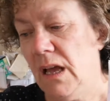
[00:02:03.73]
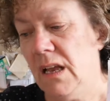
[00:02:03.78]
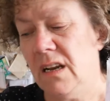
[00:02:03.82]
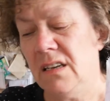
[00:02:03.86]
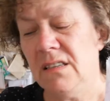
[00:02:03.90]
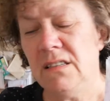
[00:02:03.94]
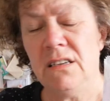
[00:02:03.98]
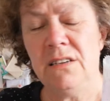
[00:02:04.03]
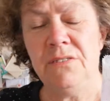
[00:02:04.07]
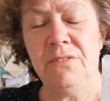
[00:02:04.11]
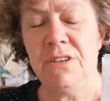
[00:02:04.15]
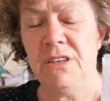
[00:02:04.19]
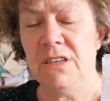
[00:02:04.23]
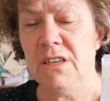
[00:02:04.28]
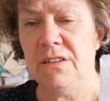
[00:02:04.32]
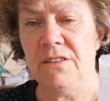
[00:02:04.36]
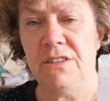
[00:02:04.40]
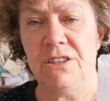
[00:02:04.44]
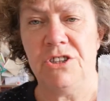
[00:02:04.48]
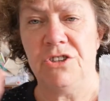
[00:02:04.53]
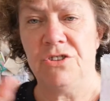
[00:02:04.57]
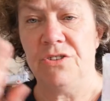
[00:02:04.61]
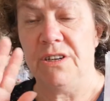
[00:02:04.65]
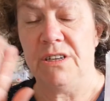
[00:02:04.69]
and I don't know if you know
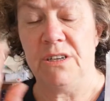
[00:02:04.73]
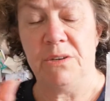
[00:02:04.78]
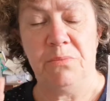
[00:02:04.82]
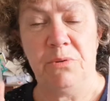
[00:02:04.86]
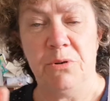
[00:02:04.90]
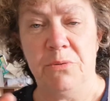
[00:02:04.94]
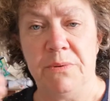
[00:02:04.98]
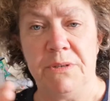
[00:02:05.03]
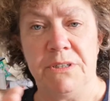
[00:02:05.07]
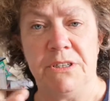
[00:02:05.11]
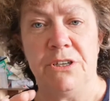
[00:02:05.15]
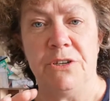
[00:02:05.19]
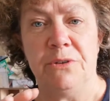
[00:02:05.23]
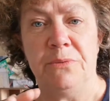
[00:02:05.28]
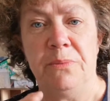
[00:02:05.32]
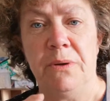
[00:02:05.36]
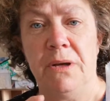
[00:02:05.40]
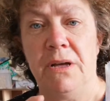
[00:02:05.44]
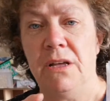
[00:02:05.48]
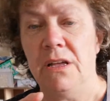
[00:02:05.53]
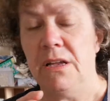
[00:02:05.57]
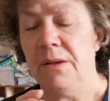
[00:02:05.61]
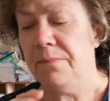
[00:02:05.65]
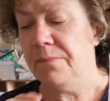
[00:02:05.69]
this trick, you probably do,
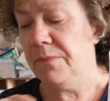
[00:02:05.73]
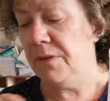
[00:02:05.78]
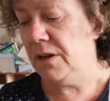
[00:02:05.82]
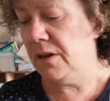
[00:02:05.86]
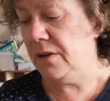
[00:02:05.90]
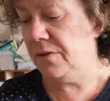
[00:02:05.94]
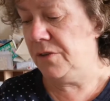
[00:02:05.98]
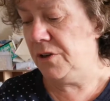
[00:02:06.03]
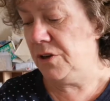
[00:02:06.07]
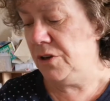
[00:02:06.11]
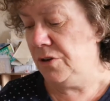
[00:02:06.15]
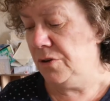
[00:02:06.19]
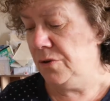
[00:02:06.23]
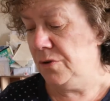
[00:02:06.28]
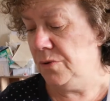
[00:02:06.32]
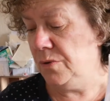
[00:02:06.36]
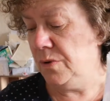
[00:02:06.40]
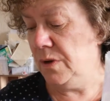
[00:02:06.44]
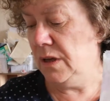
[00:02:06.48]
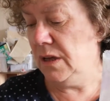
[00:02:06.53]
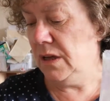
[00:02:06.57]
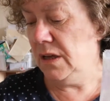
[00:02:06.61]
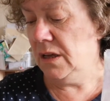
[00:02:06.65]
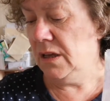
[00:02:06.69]
but
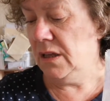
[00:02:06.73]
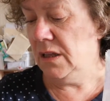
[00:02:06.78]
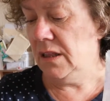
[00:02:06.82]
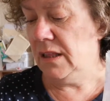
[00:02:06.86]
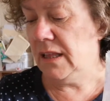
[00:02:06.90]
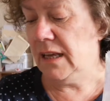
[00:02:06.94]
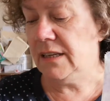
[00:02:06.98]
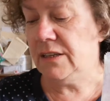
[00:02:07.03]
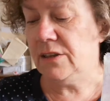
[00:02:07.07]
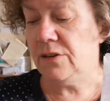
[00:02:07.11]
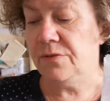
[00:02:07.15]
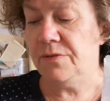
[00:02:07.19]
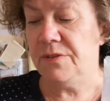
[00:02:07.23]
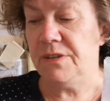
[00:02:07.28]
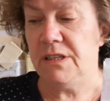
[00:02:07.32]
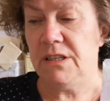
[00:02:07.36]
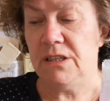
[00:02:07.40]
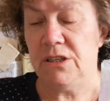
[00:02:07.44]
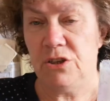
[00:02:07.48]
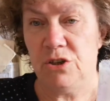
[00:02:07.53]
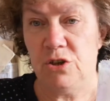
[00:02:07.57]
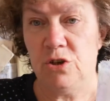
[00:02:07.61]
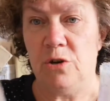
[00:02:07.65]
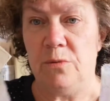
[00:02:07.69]
that's
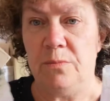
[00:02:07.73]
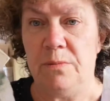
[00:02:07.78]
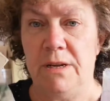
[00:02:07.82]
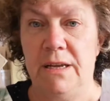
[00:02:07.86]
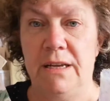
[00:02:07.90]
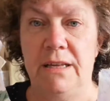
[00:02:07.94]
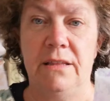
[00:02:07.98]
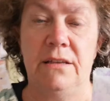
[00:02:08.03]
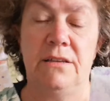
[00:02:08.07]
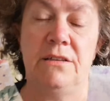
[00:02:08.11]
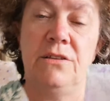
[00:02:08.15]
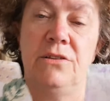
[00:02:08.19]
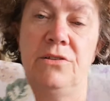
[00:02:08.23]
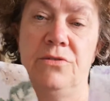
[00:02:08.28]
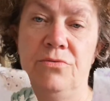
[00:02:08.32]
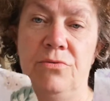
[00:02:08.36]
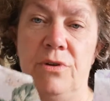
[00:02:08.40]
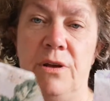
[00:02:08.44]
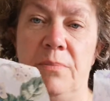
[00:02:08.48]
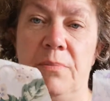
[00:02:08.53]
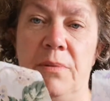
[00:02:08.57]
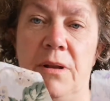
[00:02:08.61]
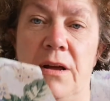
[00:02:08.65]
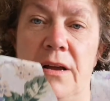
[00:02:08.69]
obviously the top layer. This is a
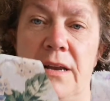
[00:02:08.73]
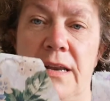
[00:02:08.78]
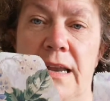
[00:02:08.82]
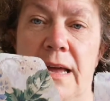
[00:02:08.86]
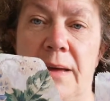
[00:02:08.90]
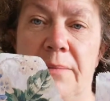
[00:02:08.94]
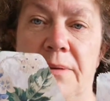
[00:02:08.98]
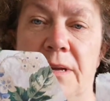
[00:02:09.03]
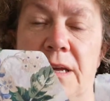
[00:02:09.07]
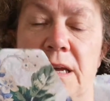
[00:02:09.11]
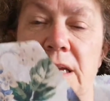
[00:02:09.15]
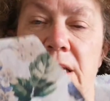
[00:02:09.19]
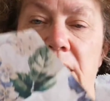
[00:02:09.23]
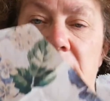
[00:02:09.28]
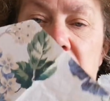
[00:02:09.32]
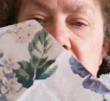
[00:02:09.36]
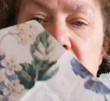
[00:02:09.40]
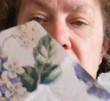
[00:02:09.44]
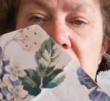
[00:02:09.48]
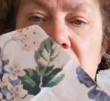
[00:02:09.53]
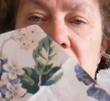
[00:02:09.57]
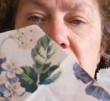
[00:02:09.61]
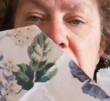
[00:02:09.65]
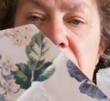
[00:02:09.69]
3-ply napkin,
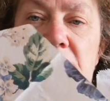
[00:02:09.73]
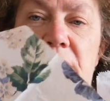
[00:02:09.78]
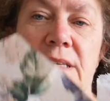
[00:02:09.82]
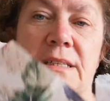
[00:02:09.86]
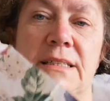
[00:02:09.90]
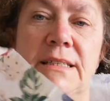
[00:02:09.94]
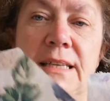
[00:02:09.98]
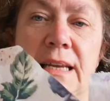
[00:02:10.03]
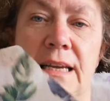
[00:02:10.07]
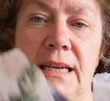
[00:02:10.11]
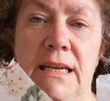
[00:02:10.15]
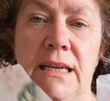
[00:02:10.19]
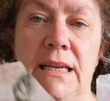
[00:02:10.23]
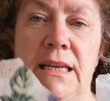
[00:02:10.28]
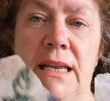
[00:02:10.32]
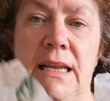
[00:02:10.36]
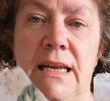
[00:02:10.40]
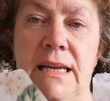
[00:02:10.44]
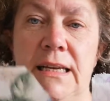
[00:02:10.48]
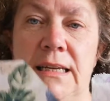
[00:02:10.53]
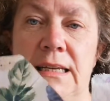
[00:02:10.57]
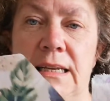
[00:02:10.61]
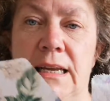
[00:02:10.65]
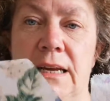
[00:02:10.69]
but the second
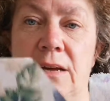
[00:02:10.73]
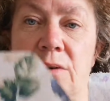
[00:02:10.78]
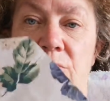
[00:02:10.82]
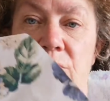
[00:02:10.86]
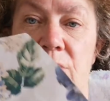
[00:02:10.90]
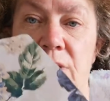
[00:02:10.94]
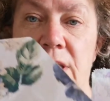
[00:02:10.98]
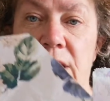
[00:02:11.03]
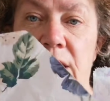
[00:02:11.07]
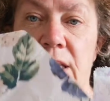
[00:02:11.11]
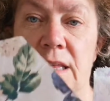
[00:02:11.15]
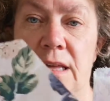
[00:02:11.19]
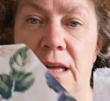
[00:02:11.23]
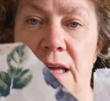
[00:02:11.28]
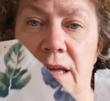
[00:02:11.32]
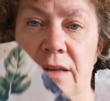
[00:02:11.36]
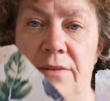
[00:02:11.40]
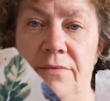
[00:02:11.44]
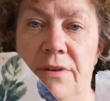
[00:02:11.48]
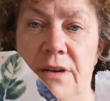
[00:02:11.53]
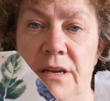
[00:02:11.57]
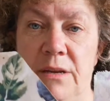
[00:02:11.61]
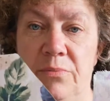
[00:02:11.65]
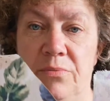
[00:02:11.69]
layer down, when they're that
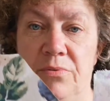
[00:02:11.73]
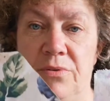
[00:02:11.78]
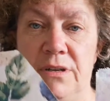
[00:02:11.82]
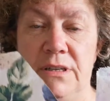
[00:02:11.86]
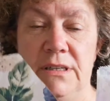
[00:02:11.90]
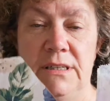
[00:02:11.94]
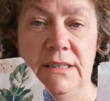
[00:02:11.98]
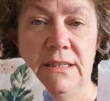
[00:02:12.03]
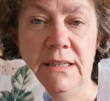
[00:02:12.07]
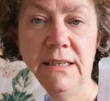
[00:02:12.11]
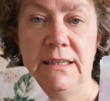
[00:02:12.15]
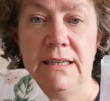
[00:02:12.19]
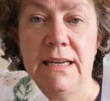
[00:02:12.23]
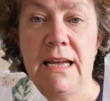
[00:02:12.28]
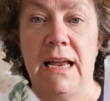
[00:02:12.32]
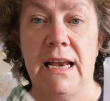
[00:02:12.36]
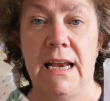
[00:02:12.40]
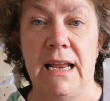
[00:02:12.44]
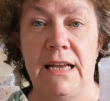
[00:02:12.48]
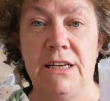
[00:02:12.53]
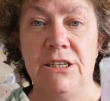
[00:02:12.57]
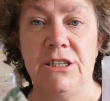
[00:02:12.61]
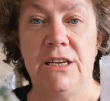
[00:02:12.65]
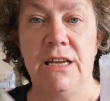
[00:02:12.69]
heavily printed,
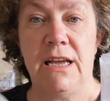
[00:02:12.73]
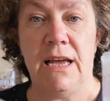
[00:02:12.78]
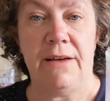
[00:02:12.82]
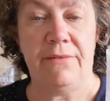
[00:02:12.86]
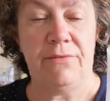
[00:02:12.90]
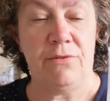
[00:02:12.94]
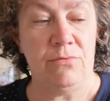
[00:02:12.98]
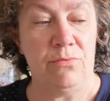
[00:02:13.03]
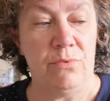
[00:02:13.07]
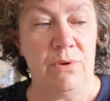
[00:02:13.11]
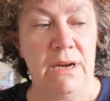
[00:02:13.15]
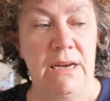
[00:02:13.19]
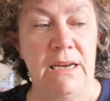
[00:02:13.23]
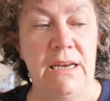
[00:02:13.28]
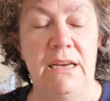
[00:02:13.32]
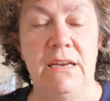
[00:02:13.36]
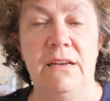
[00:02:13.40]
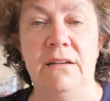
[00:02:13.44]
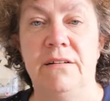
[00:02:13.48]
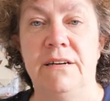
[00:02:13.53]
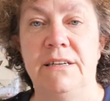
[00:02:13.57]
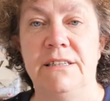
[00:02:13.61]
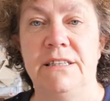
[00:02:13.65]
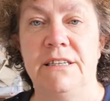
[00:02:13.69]
can actually have a really
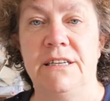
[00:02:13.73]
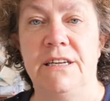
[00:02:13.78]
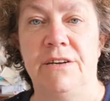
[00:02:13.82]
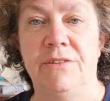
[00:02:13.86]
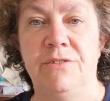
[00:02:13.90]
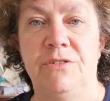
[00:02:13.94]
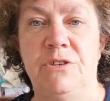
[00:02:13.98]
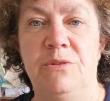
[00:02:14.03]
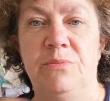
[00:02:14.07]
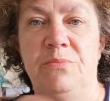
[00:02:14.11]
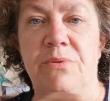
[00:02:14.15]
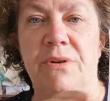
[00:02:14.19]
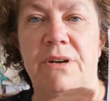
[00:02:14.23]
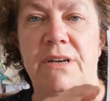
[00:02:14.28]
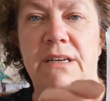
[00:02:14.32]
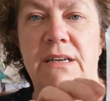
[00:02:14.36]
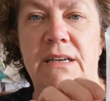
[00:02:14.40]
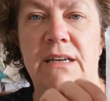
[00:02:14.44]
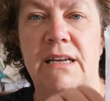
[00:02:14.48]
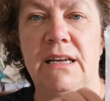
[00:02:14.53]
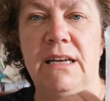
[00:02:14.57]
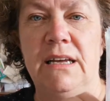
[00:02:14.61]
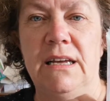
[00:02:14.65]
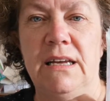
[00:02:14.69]
nice ghost print.
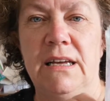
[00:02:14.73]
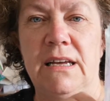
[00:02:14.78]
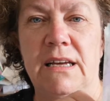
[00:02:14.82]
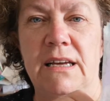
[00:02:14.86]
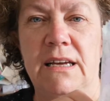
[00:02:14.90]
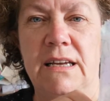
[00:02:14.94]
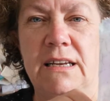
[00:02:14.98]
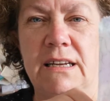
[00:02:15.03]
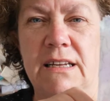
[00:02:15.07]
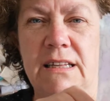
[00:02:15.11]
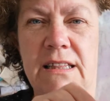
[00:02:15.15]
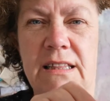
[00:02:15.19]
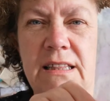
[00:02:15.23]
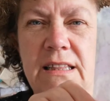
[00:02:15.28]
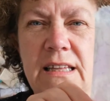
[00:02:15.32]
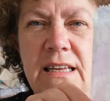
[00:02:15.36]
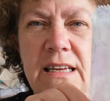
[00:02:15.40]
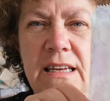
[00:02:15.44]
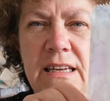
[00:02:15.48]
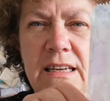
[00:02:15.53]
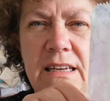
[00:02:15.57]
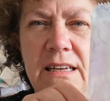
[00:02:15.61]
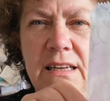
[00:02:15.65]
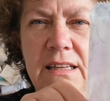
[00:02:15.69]
And I
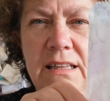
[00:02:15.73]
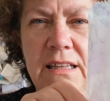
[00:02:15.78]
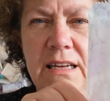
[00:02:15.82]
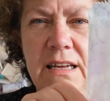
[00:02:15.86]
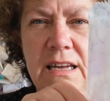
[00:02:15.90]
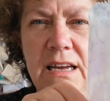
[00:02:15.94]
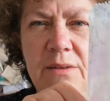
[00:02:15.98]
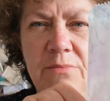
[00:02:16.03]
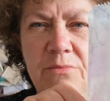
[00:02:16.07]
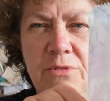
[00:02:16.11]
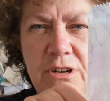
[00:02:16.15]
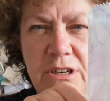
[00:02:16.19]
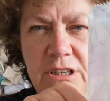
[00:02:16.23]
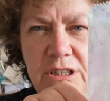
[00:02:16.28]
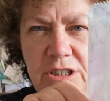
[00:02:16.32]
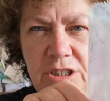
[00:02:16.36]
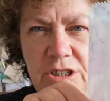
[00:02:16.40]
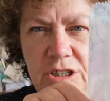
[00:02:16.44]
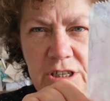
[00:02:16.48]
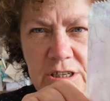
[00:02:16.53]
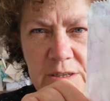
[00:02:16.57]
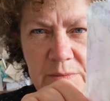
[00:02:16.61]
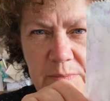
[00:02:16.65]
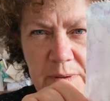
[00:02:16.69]
think the camera is
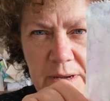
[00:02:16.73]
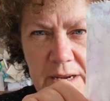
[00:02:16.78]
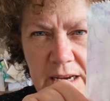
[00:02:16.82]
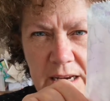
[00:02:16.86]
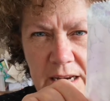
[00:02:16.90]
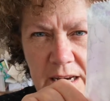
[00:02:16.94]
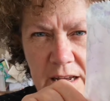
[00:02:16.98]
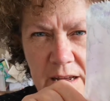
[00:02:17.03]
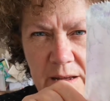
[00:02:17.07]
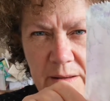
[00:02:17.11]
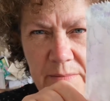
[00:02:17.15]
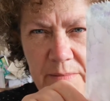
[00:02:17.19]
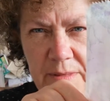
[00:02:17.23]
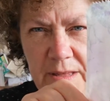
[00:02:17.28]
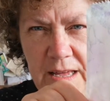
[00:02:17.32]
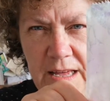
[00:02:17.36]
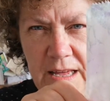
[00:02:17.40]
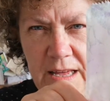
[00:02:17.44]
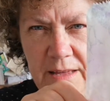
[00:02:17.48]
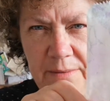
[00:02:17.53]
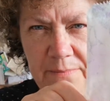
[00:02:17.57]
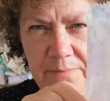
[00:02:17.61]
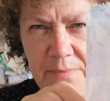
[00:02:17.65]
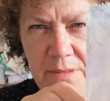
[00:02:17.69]
just picking it up
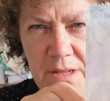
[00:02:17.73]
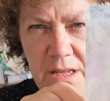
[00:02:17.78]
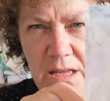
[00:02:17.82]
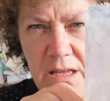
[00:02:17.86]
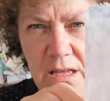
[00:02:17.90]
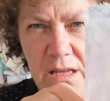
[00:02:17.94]
there.